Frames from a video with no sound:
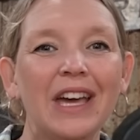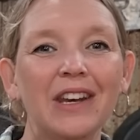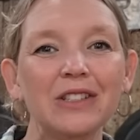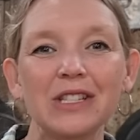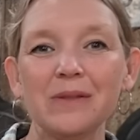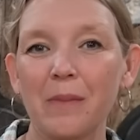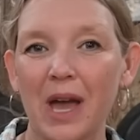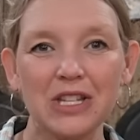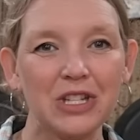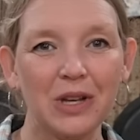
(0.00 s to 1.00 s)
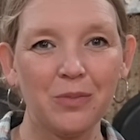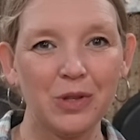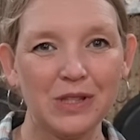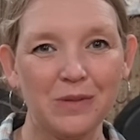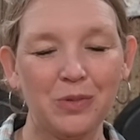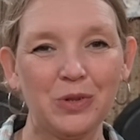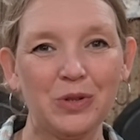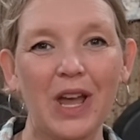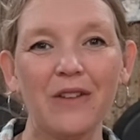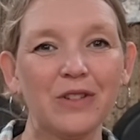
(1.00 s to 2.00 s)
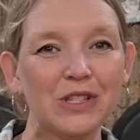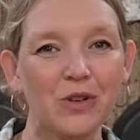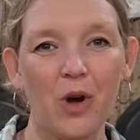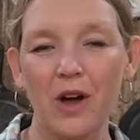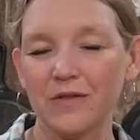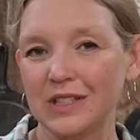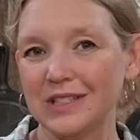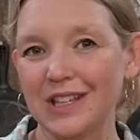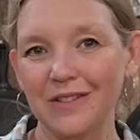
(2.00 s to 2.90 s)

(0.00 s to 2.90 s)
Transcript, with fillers: and I'll just mash it up with a spoon every so often,